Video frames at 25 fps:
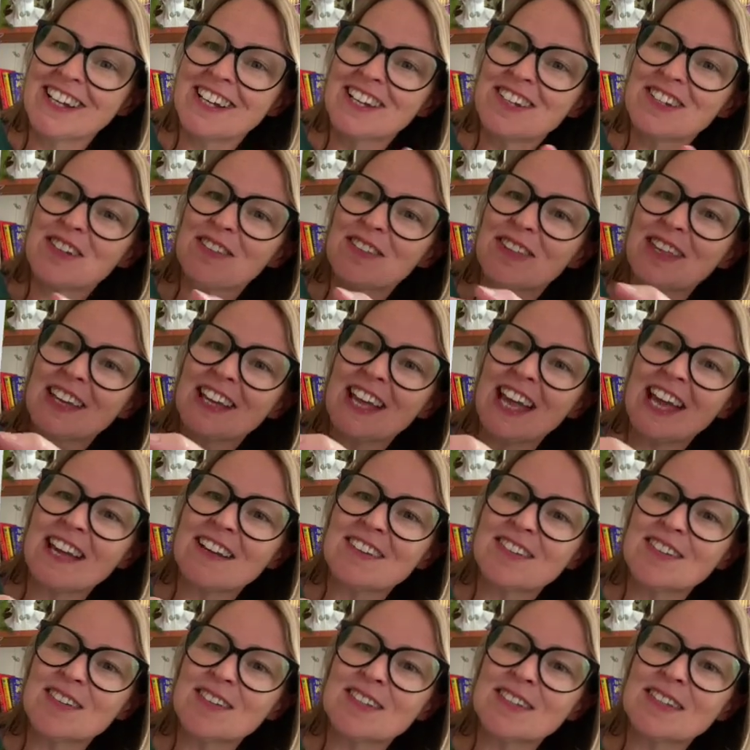Do you think
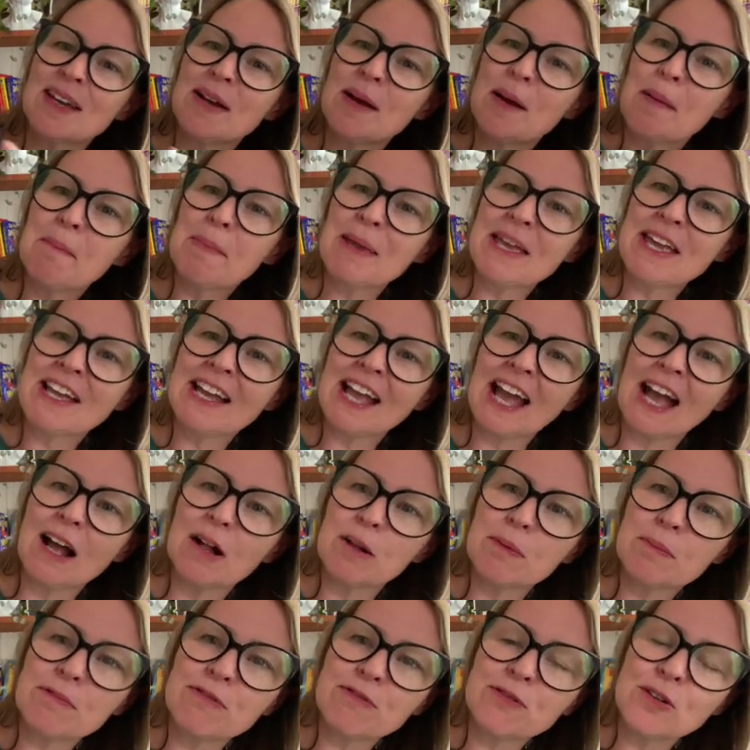Hector's being
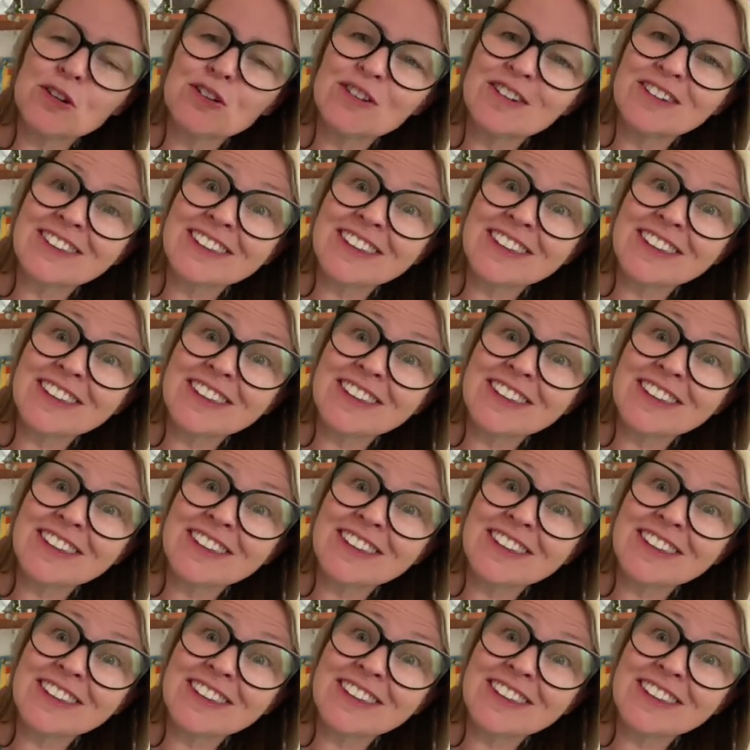helpful